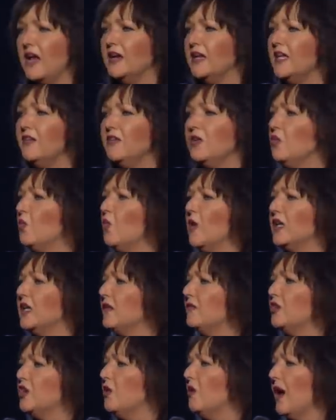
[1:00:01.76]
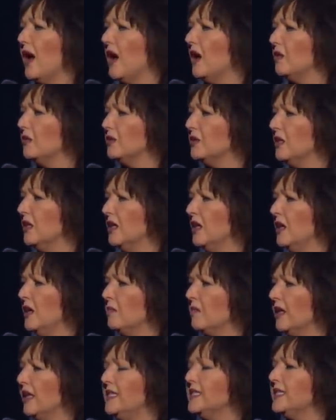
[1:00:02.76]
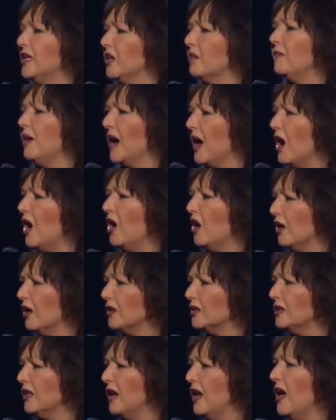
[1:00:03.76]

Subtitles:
leaving one of you out. Please hear my heart.